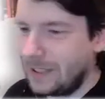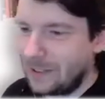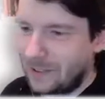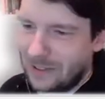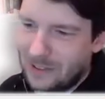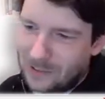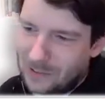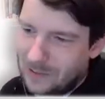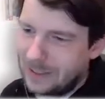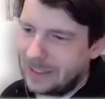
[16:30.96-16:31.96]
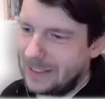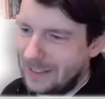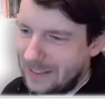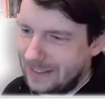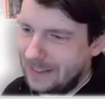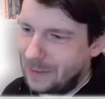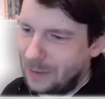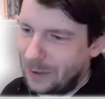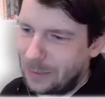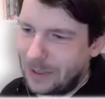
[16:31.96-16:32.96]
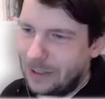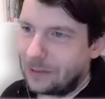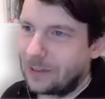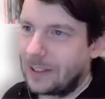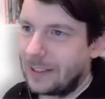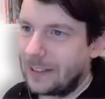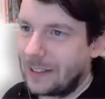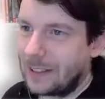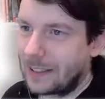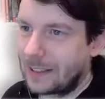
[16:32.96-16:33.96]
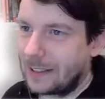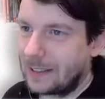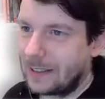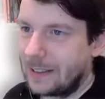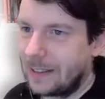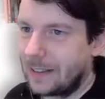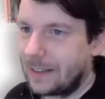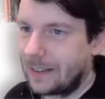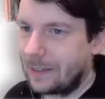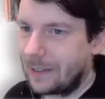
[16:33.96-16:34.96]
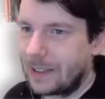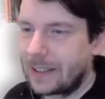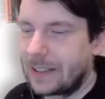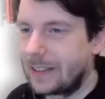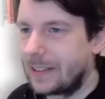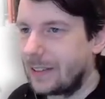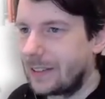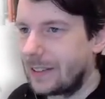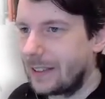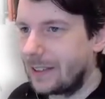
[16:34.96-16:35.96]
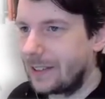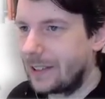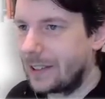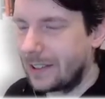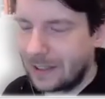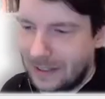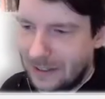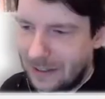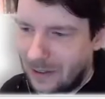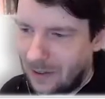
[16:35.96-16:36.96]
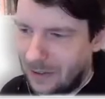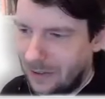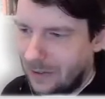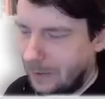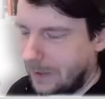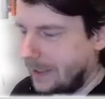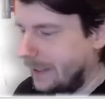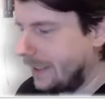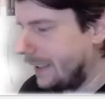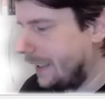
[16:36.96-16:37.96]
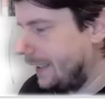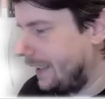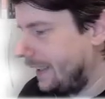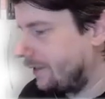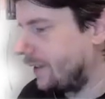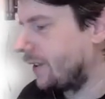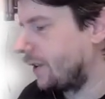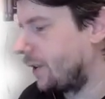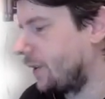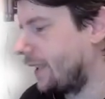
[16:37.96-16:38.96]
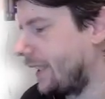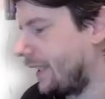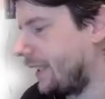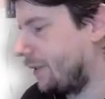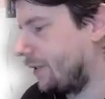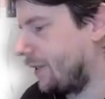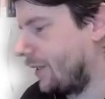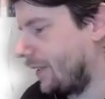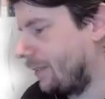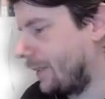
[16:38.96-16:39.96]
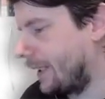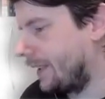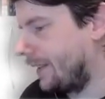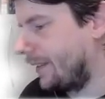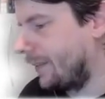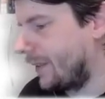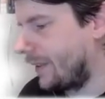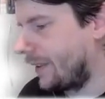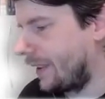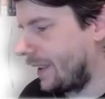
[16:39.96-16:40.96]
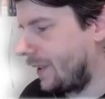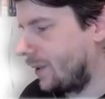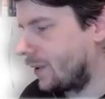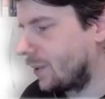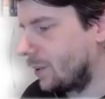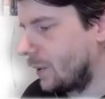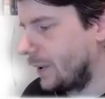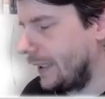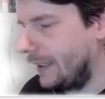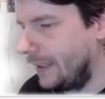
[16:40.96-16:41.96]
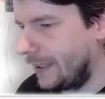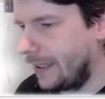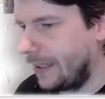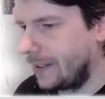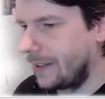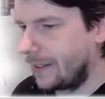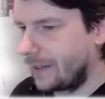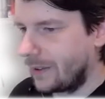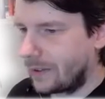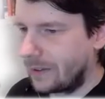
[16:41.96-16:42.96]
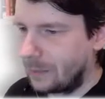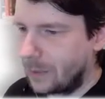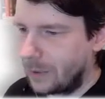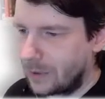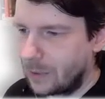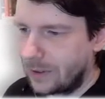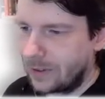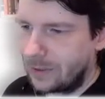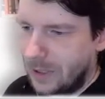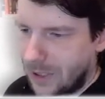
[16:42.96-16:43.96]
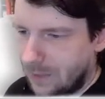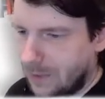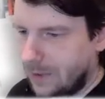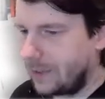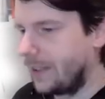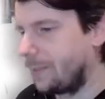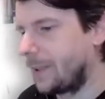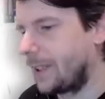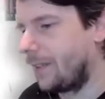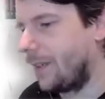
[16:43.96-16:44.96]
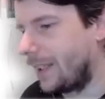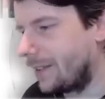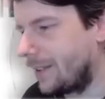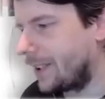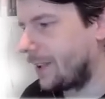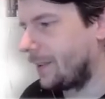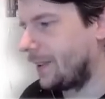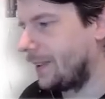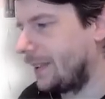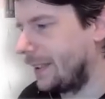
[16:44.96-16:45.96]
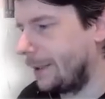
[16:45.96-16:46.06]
or no OSPF or anything like that in SS7, at least not traditionally and then not typically, even though there are, of course, mechanisms how to indicate that a certain point code is reachable or has become unreachable.